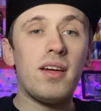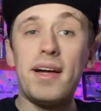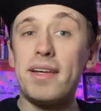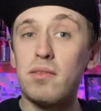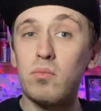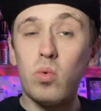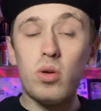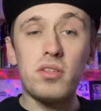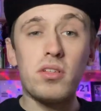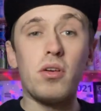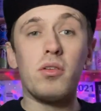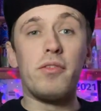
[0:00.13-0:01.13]
Hey, what
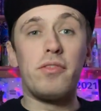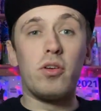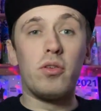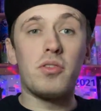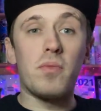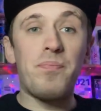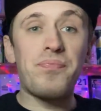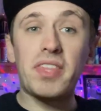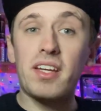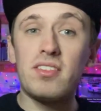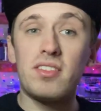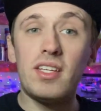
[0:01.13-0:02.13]
is going on viewers?
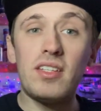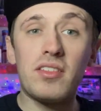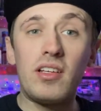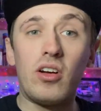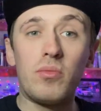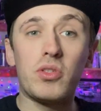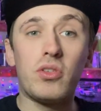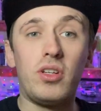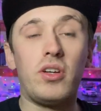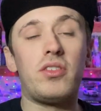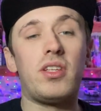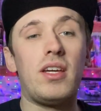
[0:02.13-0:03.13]
Zesty Lime
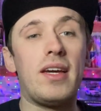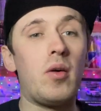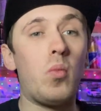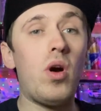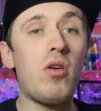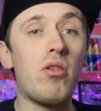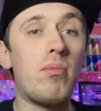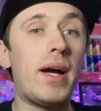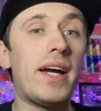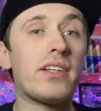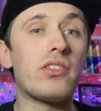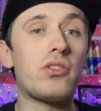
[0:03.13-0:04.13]
Studios here and welcome
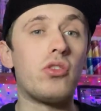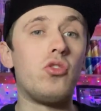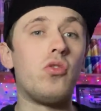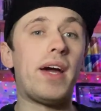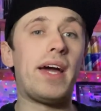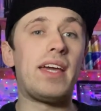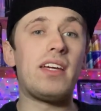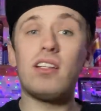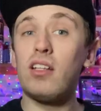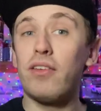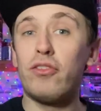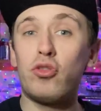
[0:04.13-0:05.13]
back to a,
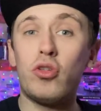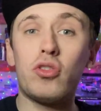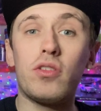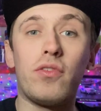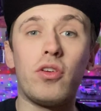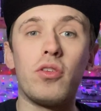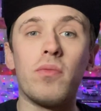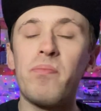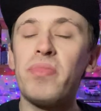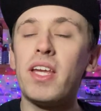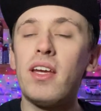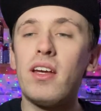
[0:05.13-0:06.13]
another drinks review.
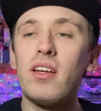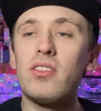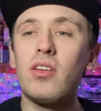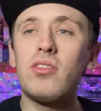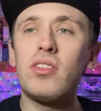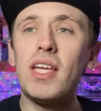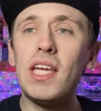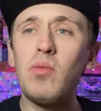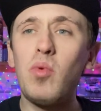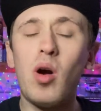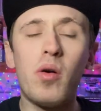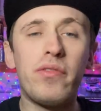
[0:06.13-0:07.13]
So today
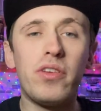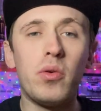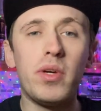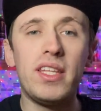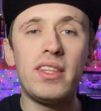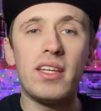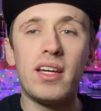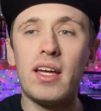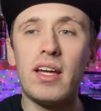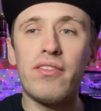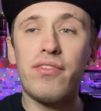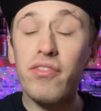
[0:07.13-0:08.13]
we are reviewing
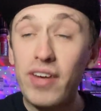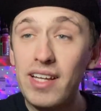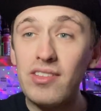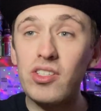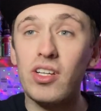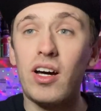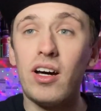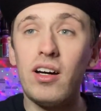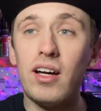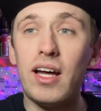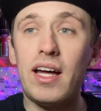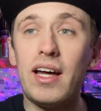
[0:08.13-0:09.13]

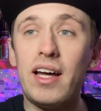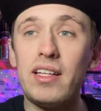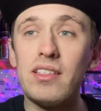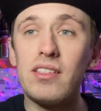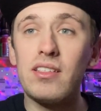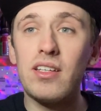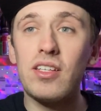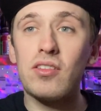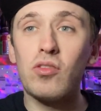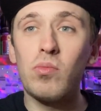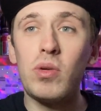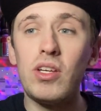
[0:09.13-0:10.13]
Fanta and it's
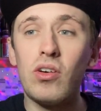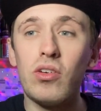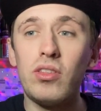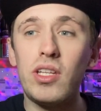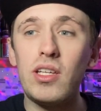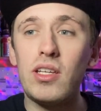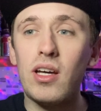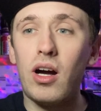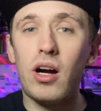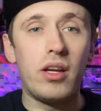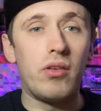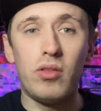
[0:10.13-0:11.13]
going to be on the
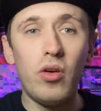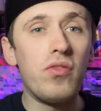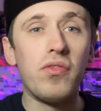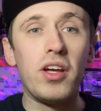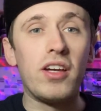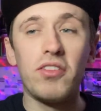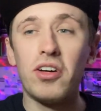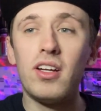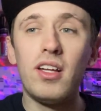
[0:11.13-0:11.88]
I don't know flavour.